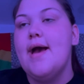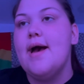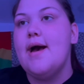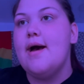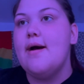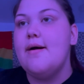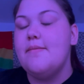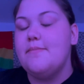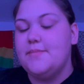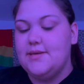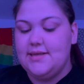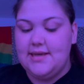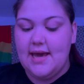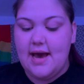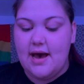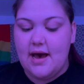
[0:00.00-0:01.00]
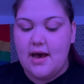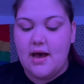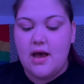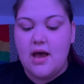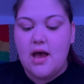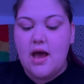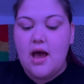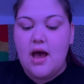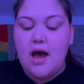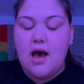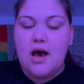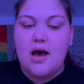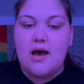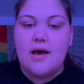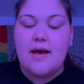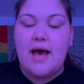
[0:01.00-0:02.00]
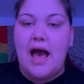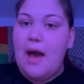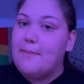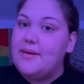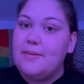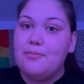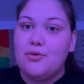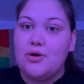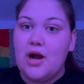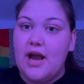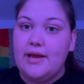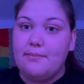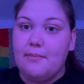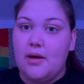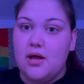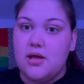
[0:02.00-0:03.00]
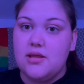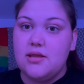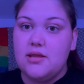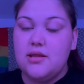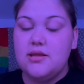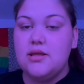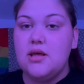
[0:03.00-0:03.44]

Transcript: um, yeah, uh, happy Pride Month.